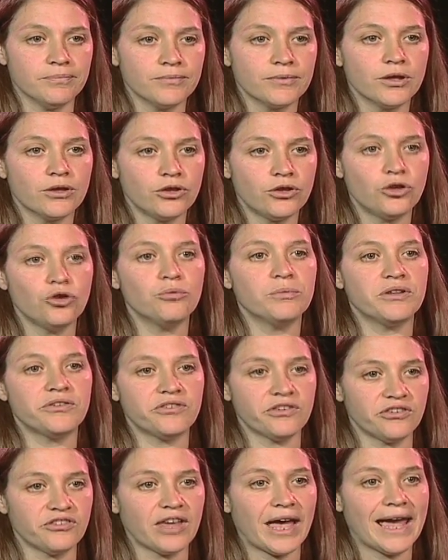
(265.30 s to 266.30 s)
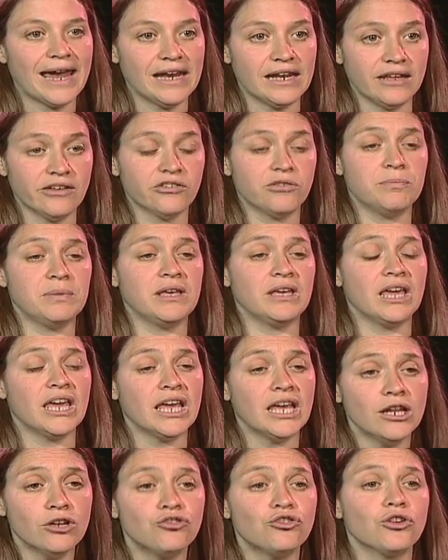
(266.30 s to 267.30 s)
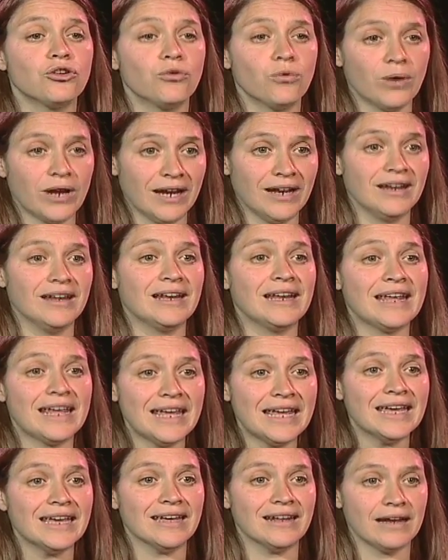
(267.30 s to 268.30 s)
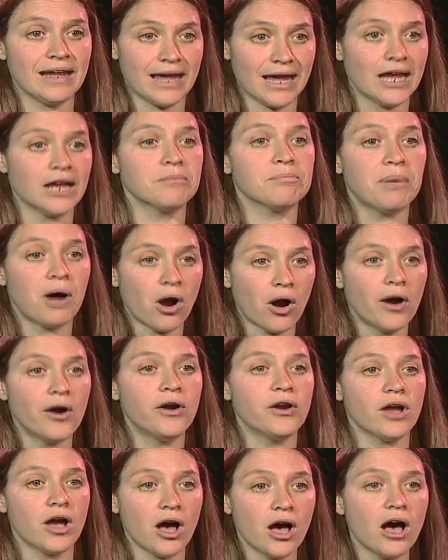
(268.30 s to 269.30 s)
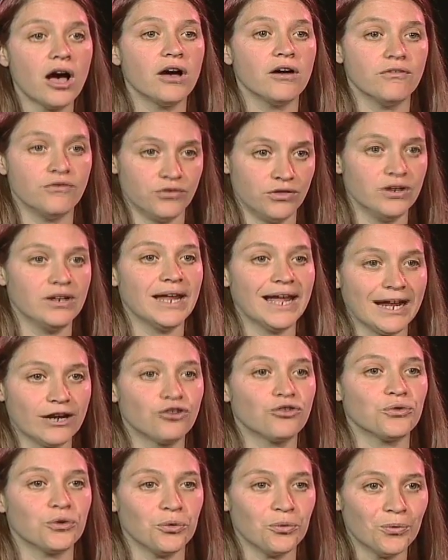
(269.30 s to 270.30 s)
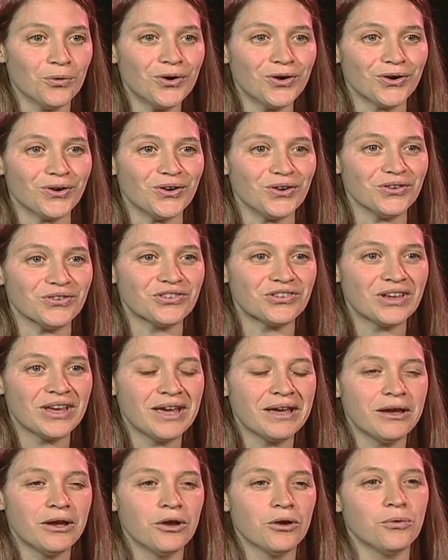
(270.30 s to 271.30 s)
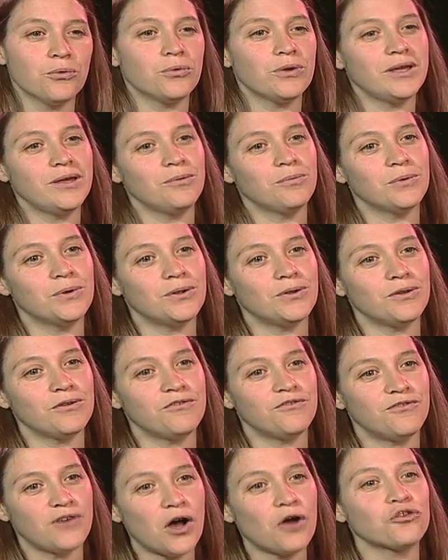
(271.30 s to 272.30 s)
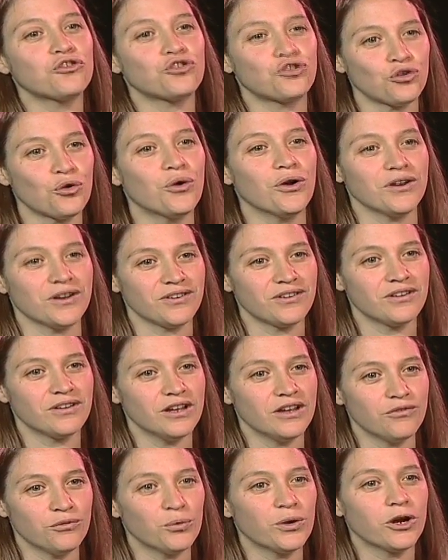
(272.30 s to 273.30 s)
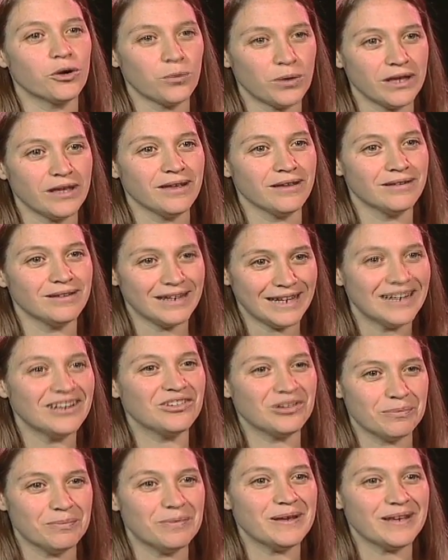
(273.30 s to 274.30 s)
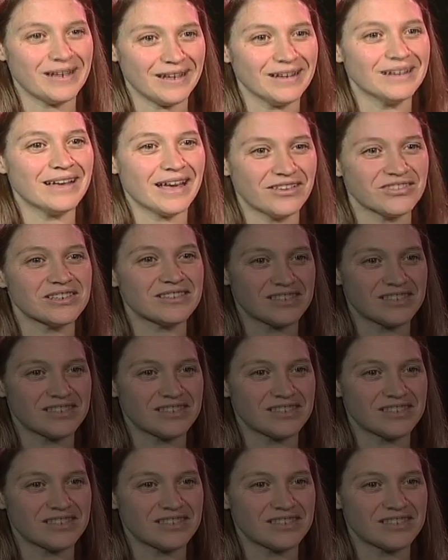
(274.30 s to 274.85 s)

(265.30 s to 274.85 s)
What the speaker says: human society as being integrated in and part of the natural world, we will fall short of where we need to be as a